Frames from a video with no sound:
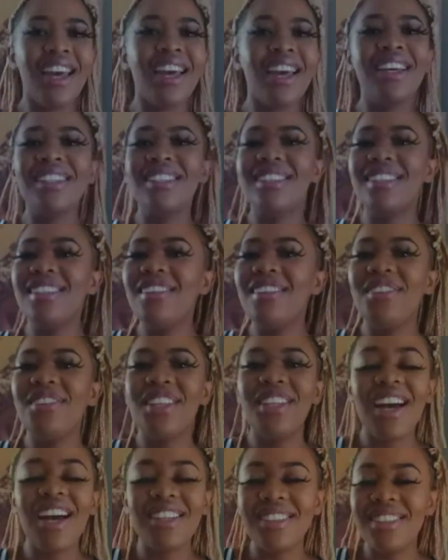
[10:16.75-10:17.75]
Is giving
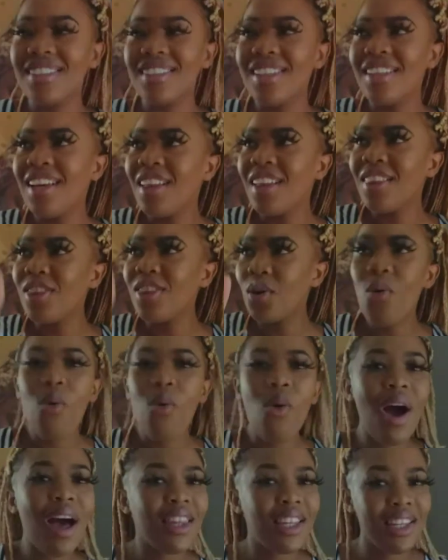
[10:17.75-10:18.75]
us the
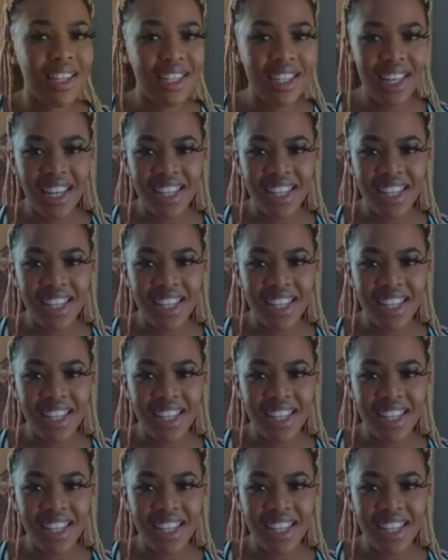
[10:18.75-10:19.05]
quality.